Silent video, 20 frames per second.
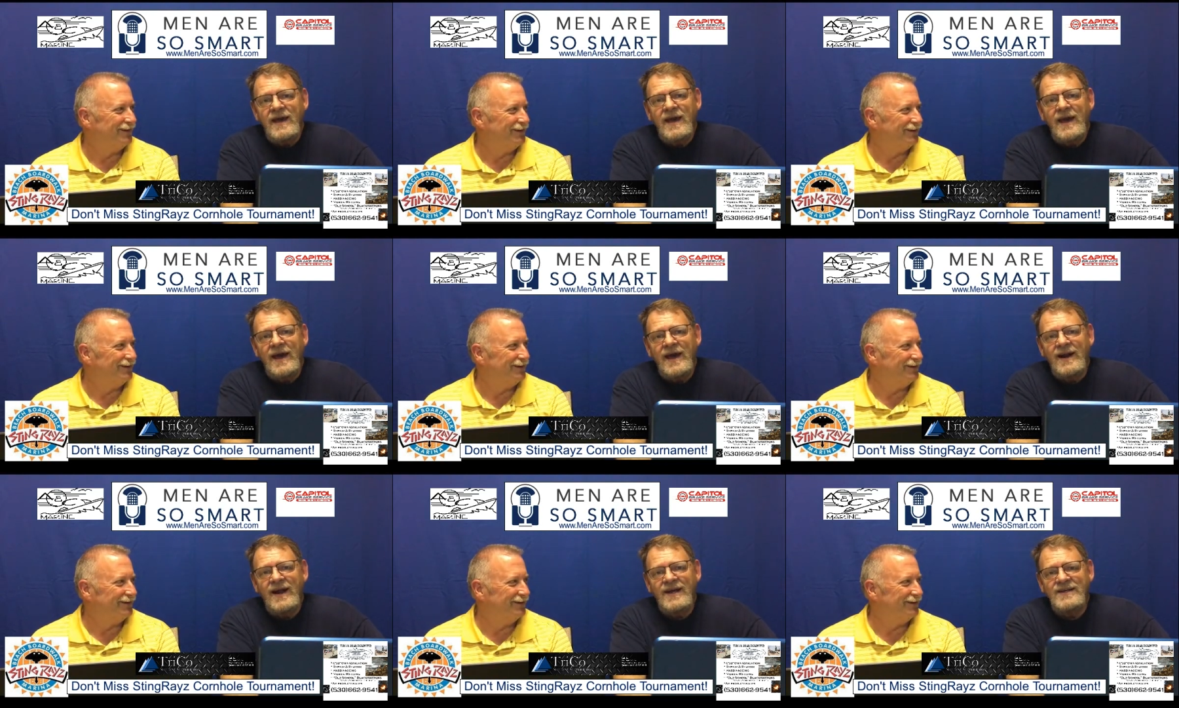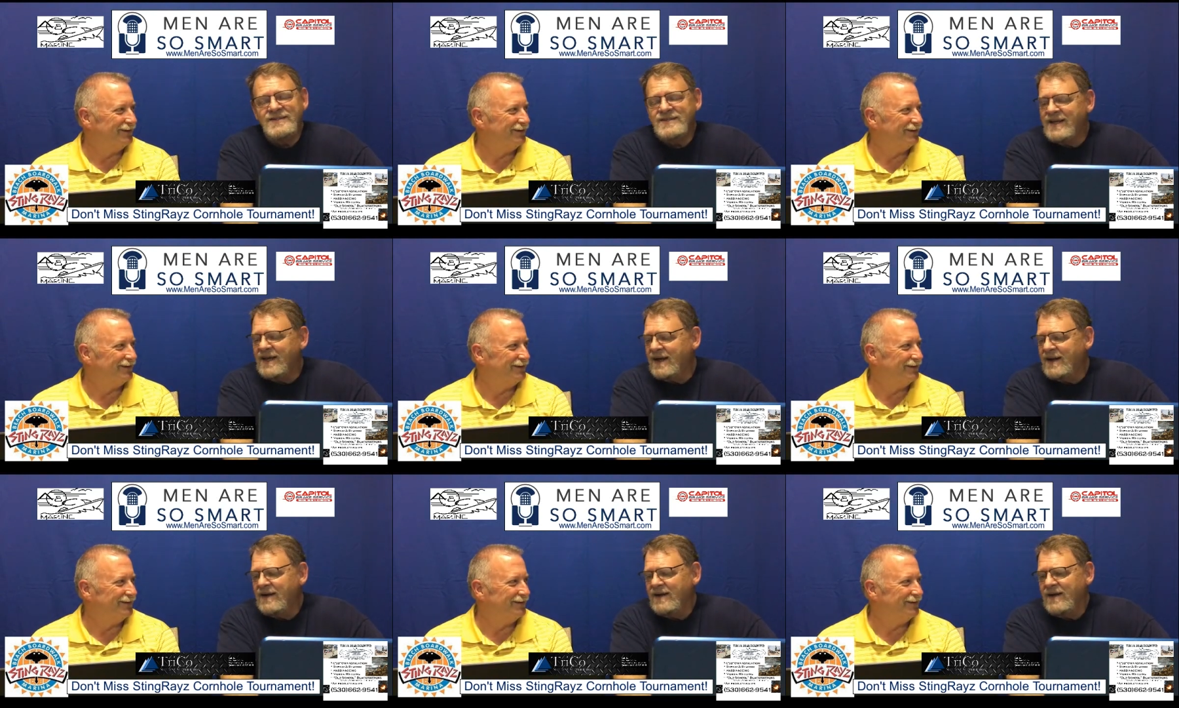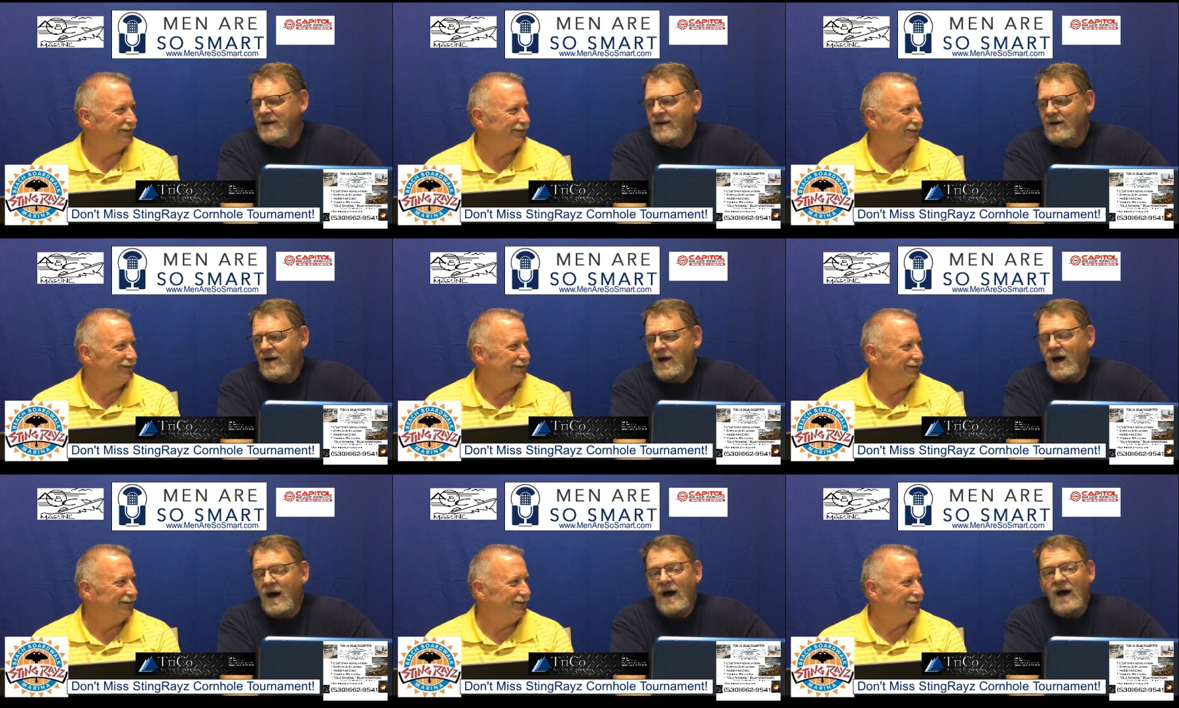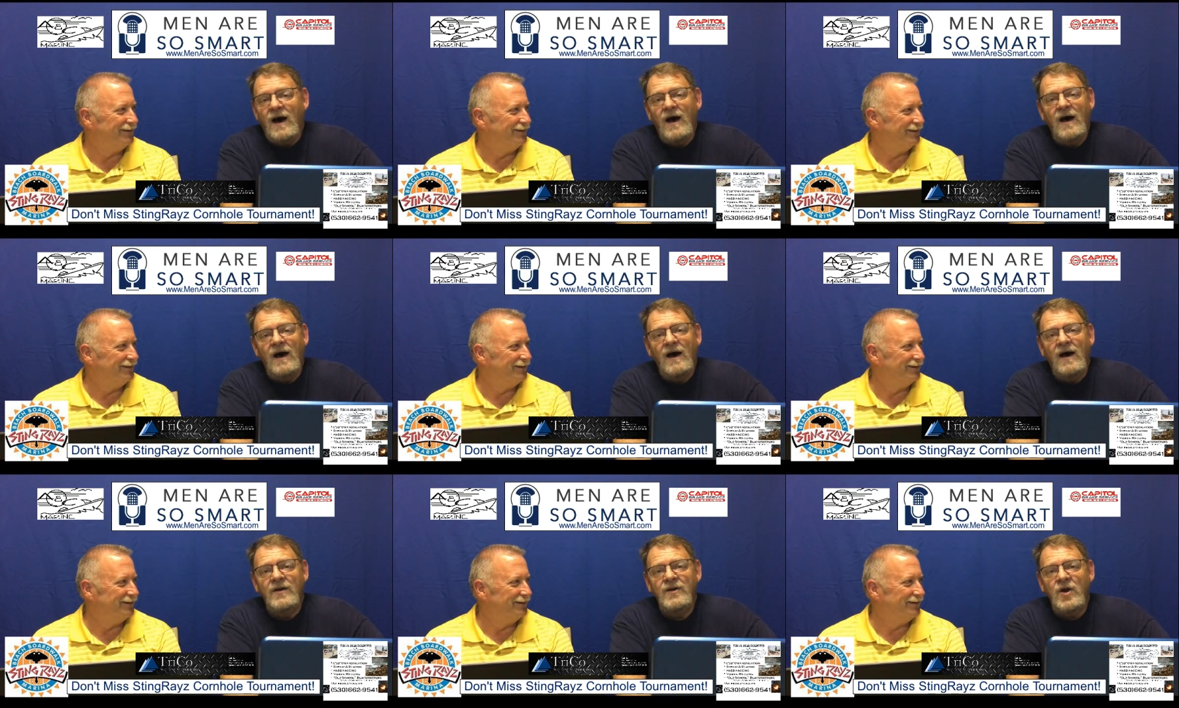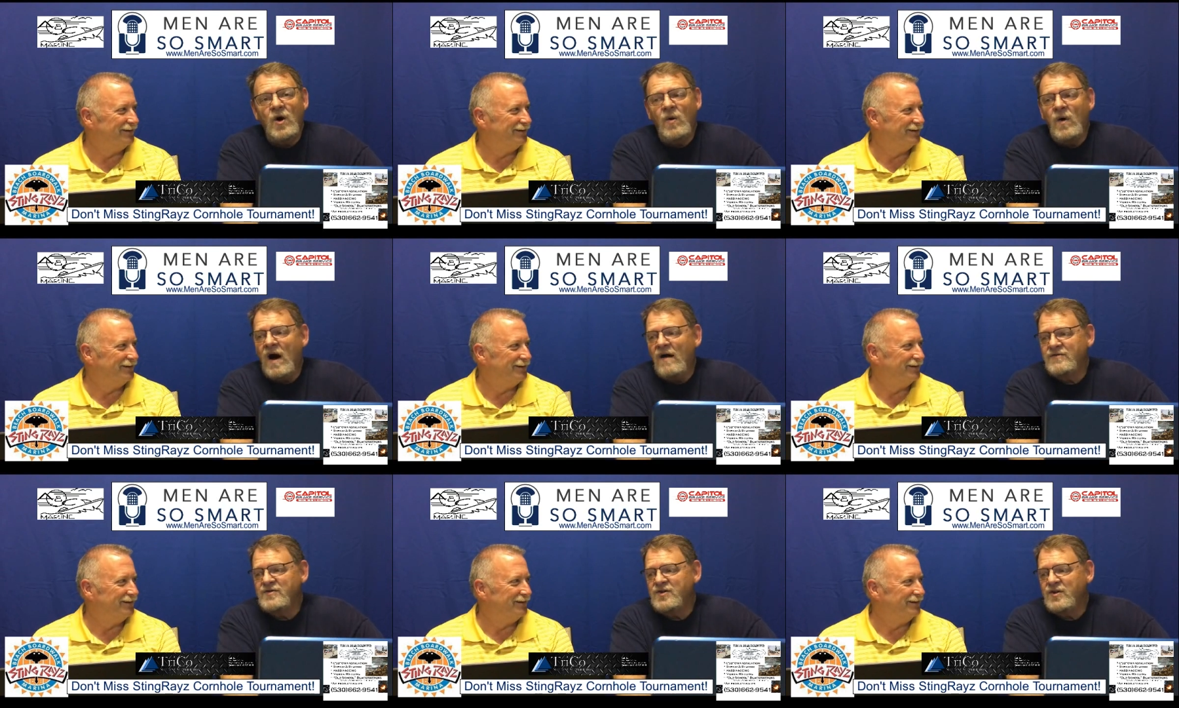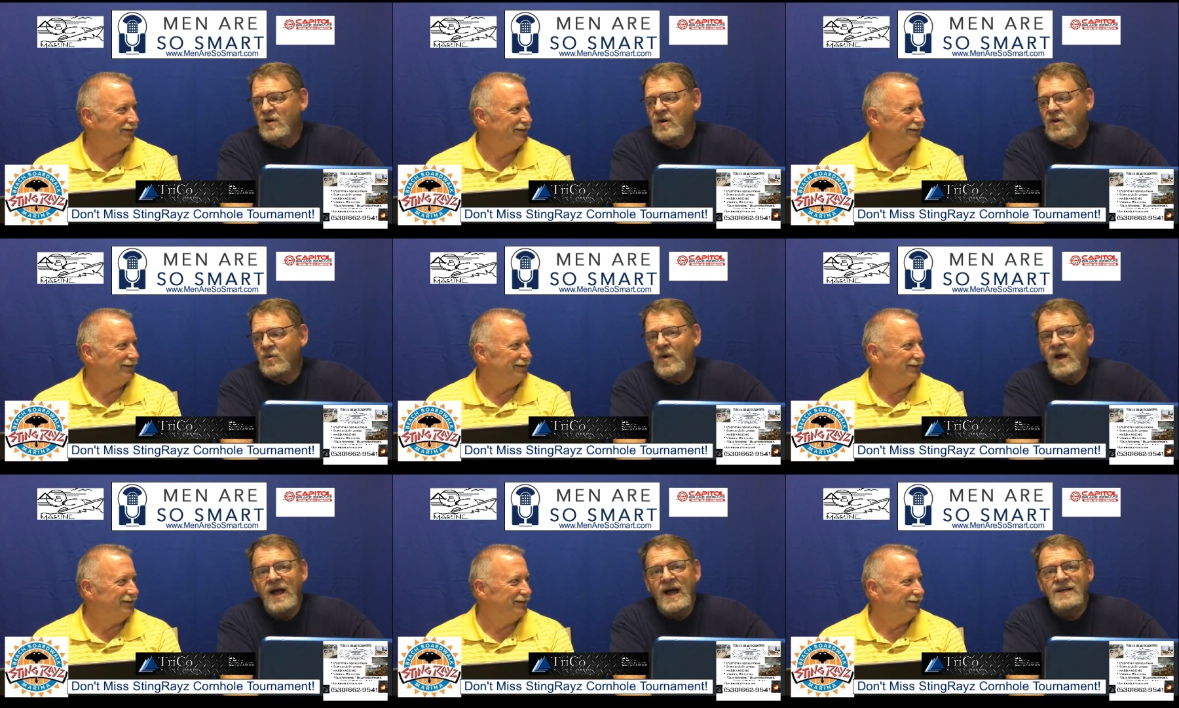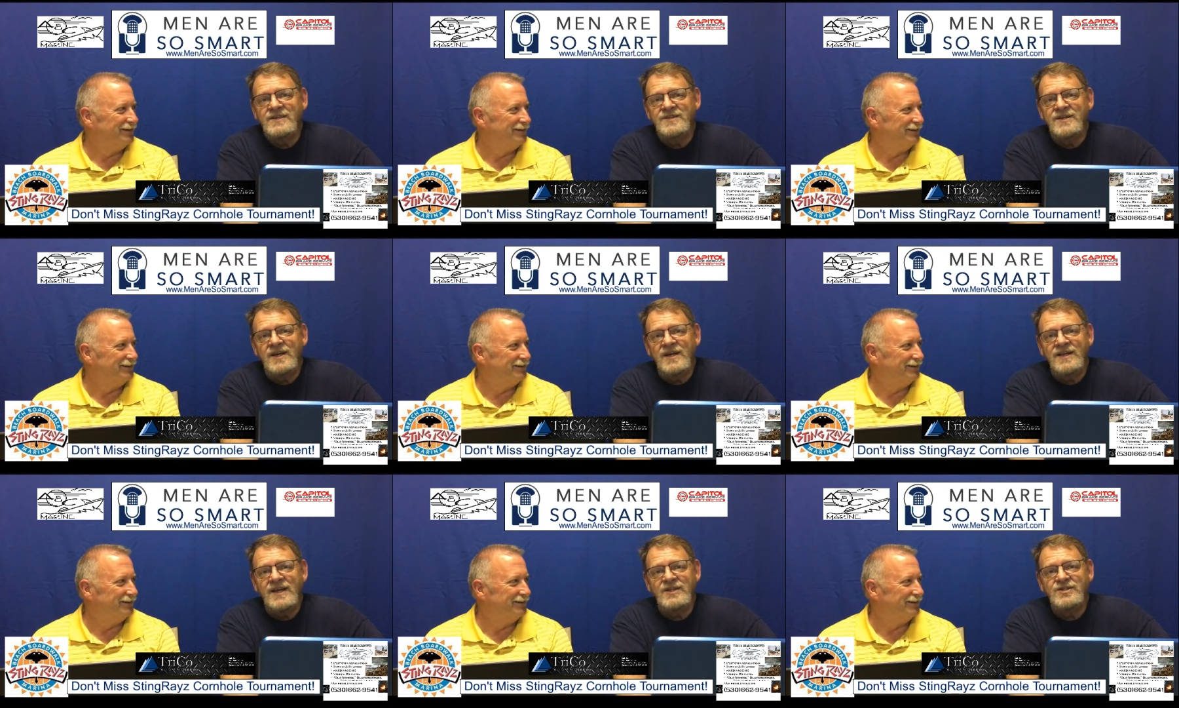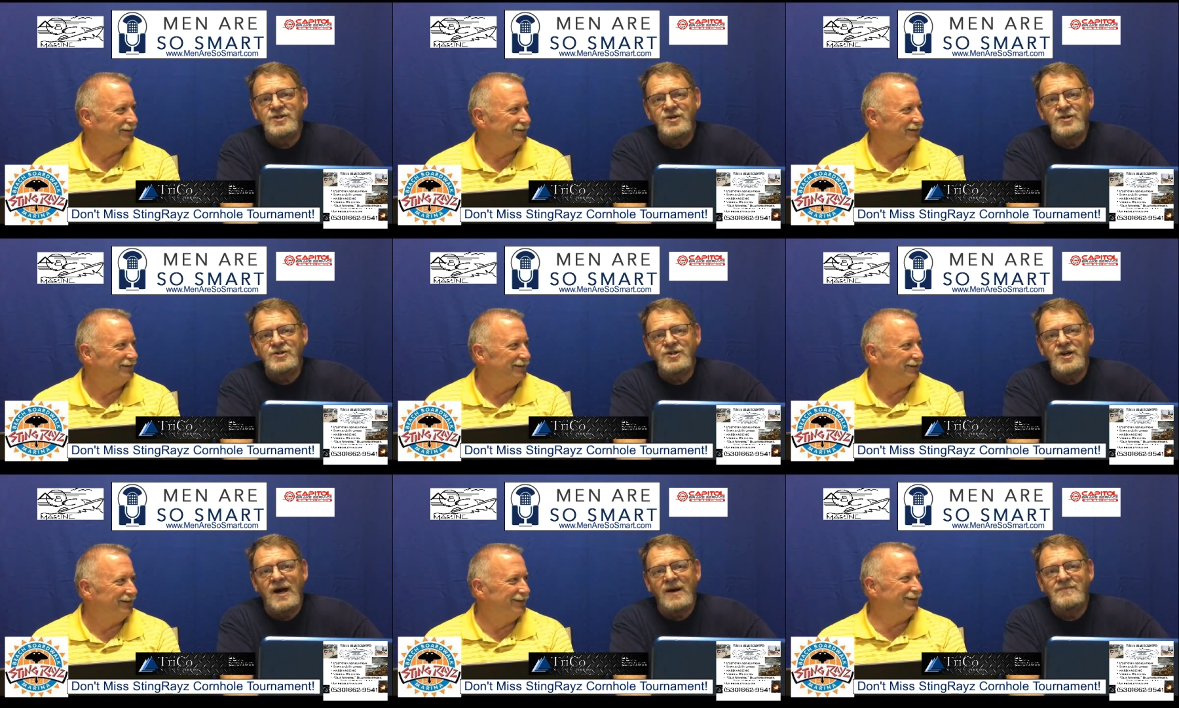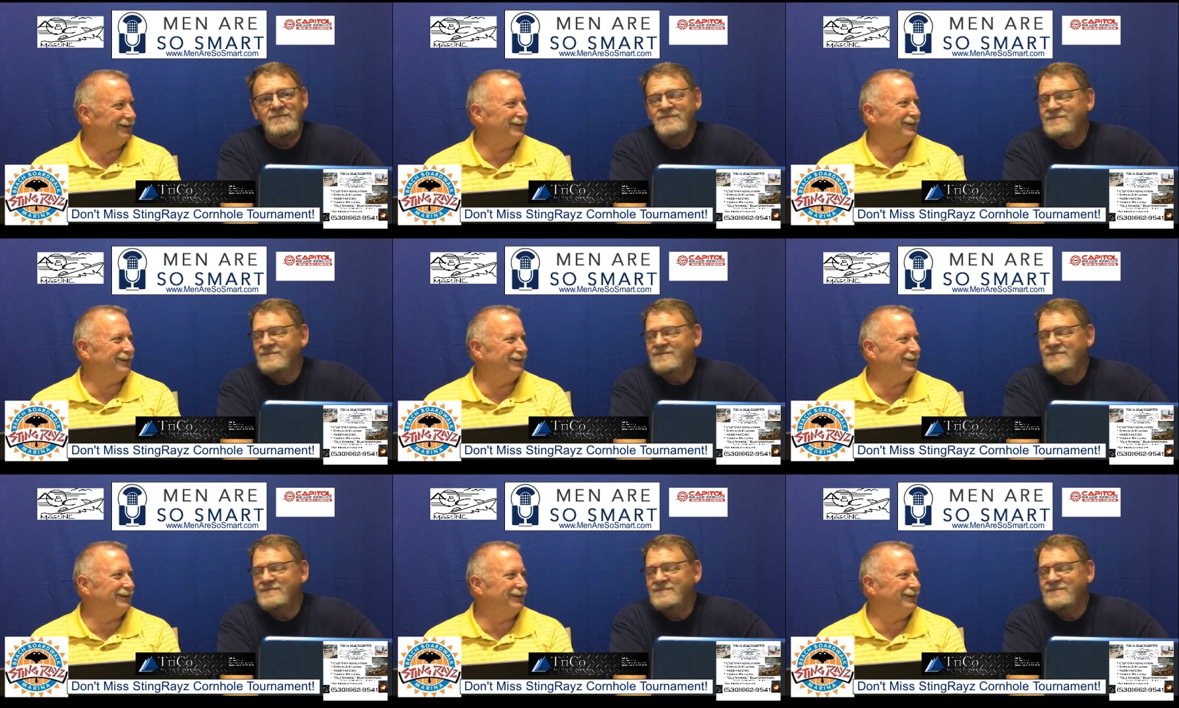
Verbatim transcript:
Speaker 1: And I said, uh, "No, officer. The way I see it, that's your job."